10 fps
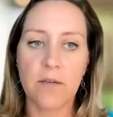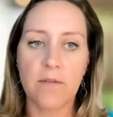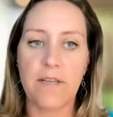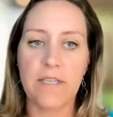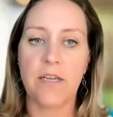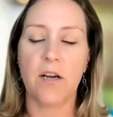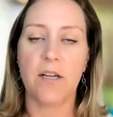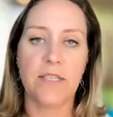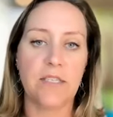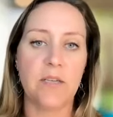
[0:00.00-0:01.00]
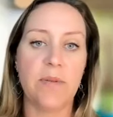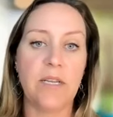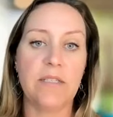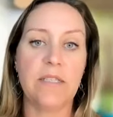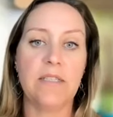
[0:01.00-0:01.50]
facing content to be
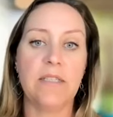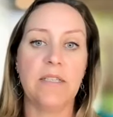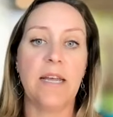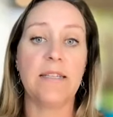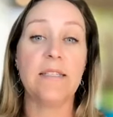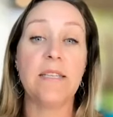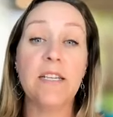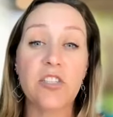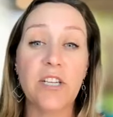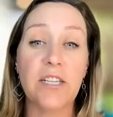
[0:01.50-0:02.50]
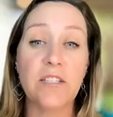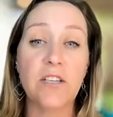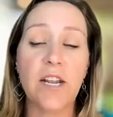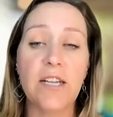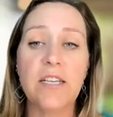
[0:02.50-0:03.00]
consistent. As such, it's a
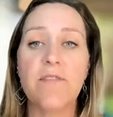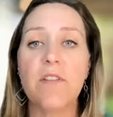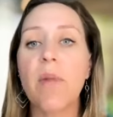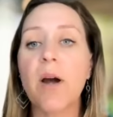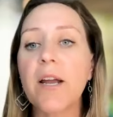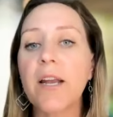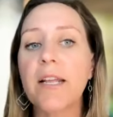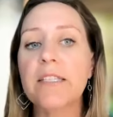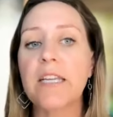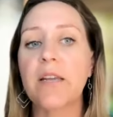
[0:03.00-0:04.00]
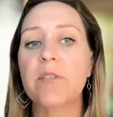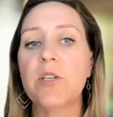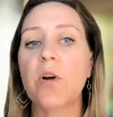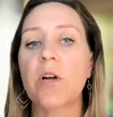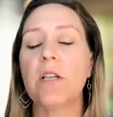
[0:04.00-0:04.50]
good idea for the marketing team
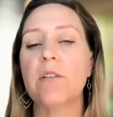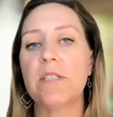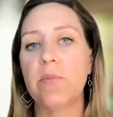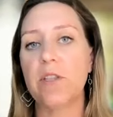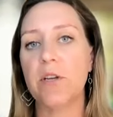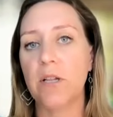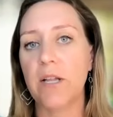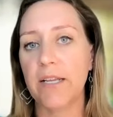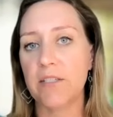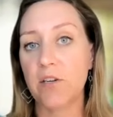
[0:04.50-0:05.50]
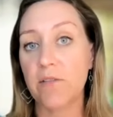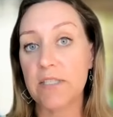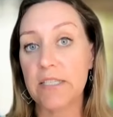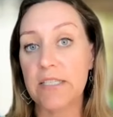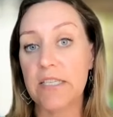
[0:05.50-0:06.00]
to work closely with your client
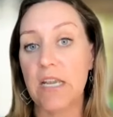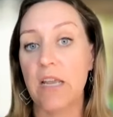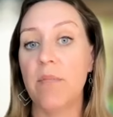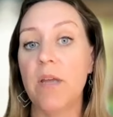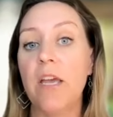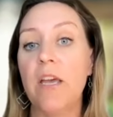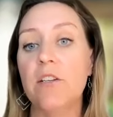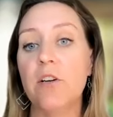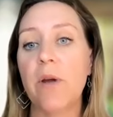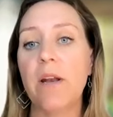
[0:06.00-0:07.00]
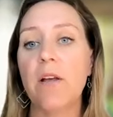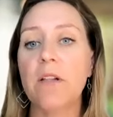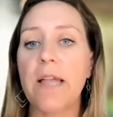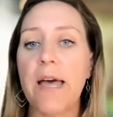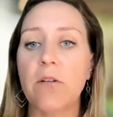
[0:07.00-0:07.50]
services team to create all the
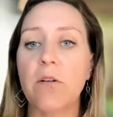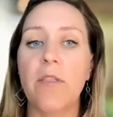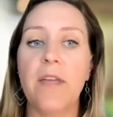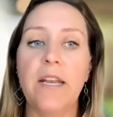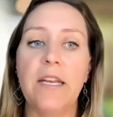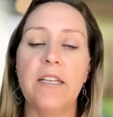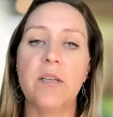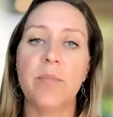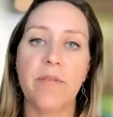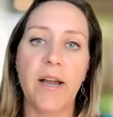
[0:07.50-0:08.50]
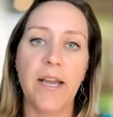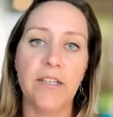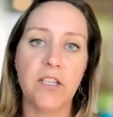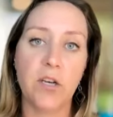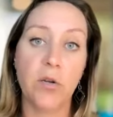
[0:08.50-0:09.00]
collateral they need to
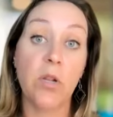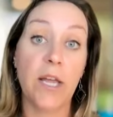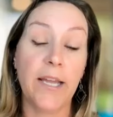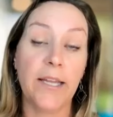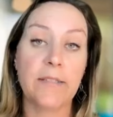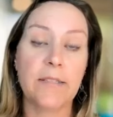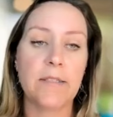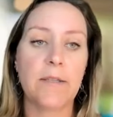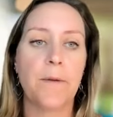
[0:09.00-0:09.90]
provide to new clients.